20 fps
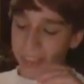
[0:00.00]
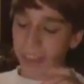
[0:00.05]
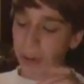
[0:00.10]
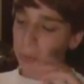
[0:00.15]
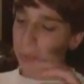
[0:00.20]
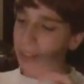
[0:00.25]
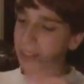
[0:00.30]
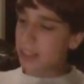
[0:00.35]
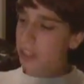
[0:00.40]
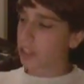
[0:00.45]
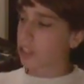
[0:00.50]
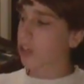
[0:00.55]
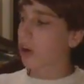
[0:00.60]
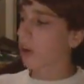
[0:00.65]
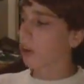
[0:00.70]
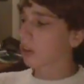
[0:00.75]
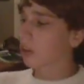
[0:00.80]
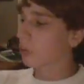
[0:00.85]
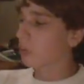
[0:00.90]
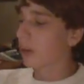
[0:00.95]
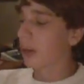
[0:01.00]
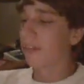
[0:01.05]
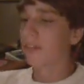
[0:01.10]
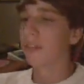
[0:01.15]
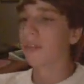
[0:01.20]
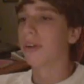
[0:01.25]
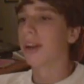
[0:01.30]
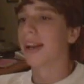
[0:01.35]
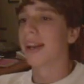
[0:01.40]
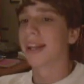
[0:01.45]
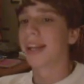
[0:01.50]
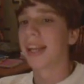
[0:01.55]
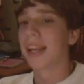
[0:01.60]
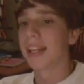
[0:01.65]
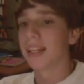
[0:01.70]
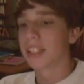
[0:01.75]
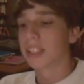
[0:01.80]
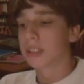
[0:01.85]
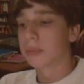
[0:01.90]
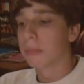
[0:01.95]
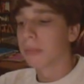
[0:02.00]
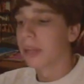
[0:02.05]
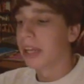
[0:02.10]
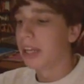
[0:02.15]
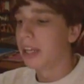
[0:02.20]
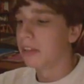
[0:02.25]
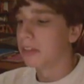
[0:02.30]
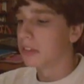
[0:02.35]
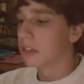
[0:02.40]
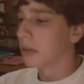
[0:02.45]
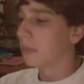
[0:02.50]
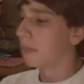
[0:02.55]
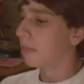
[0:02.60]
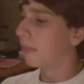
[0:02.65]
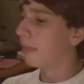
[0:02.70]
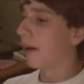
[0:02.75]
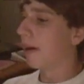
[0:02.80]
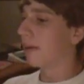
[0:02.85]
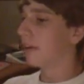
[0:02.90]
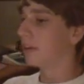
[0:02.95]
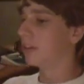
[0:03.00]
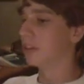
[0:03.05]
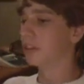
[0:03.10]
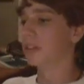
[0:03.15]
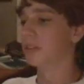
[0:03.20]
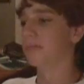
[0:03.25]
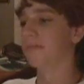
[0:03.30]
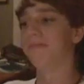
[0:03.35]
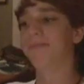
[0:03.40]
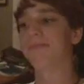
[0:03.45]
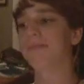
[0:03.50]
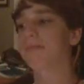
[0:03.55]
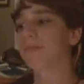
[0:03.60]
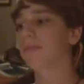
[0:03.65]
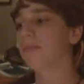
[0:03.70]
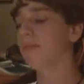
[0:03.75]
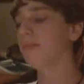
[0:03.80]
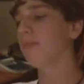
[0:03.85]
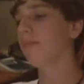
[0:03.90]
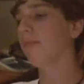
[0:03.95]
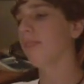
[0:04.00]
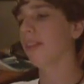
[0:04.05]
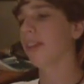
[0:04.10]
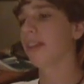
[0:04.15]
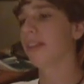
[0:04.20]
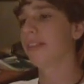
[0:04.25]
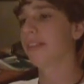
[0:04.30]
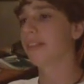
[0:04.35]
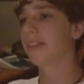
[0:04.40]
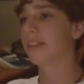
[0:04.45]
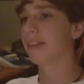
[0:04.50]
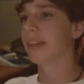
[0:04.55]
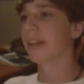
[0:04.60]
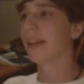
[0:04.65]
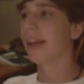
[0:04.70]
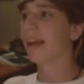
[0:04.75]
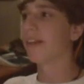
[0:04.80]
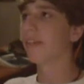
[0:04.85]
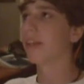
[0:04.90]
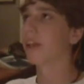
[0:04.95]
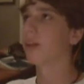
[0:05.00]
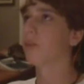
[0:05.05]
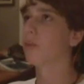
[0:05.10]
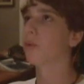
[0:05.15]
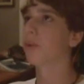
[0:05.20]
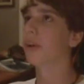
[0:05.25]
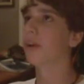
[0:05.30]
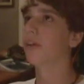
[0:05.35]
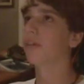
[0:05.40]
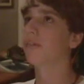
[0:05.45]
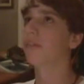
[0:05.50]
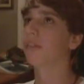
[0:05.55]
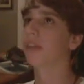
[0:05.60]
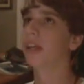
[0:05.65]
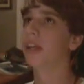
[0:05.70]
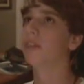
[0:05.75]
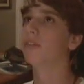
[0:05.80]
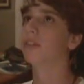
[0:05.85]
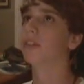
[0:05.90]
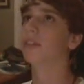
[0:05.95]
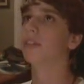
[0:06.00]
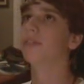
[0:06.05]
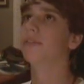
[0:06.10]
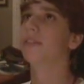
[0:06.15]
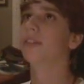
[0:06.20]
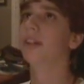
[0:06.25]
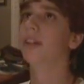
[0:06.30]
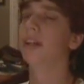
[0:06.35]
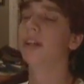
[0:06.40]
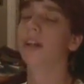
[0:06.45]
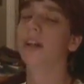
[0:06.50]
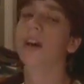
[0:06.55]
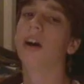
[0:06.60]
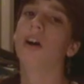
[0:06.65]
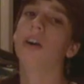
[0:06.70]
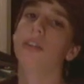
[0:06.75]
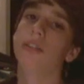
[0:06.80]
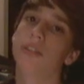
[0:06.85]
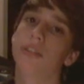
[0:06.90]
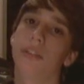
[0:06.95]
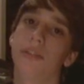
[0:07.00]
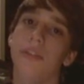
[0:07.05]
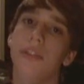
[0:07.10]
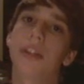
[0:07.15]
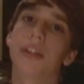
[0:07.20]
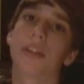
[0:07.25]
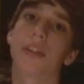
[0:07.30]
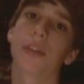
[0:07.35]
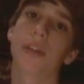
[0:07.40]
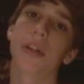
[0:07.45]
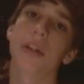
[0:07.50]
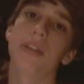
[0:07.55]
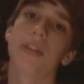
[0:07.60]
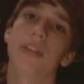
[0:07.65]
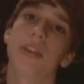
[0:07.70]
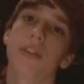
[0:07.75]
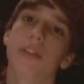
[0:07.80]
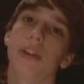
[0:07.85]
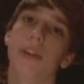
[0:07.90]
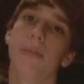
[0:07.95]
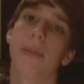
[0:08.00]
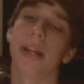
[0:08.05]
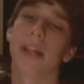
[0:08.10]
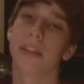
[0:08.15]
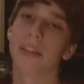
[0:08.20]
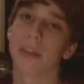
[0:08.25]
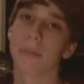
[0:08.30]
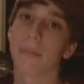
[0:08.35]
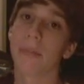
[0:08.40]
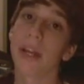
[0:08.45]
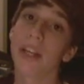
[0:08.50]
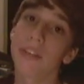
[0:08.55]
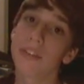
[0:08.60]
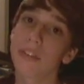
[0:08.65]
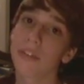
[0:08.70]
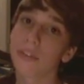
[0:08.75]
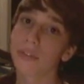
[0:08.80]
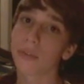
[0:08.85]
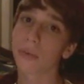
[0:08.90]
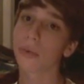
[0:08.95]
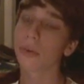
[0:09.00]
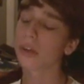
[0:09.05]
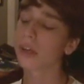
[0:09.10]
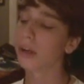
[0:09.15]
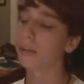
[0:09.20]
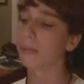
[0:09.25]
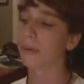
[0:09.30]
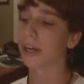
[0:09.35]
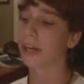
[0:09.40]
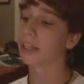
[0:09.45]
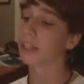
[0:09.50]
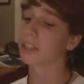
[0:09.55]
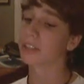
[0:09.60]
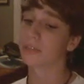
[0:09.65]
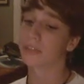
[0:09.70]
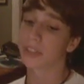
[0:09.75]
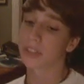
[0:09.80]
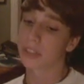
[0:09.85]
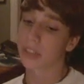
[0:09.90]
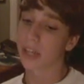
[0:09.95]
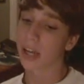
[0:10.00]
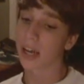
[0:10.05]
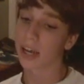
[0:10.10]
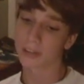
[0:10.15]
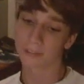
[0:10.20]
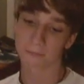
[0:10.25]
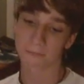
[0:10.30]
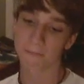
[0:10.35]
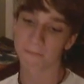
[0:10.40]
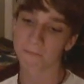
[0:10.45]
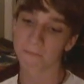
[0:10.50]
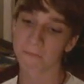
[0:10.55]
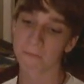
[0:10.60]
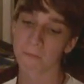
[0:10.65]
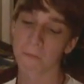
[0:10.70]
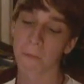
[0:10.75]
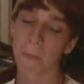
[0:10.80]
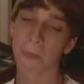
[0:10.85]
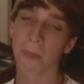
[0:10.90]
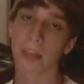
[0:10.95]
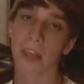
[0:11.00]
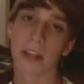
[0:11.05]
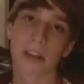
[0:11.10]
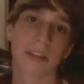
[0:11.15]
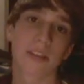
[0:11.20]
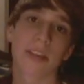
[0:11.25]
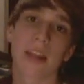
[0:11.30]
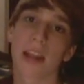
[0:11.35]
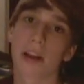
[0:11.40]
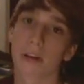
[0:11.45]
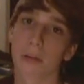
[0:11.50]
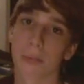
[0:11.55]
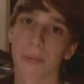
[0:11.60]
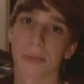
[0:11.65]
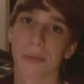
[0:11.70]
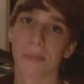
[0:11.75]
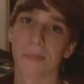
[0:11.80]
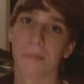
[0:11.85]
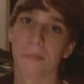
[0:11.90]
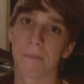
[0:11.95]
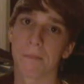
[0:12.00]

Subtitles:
They don't make the chocolate wafer right. I can't explain it. There's something about it. Just doesn't have that Oreo flavor. Also, if you get cookies and cream anything, make sure it's Oreo brand, because if it's not, it's terrible.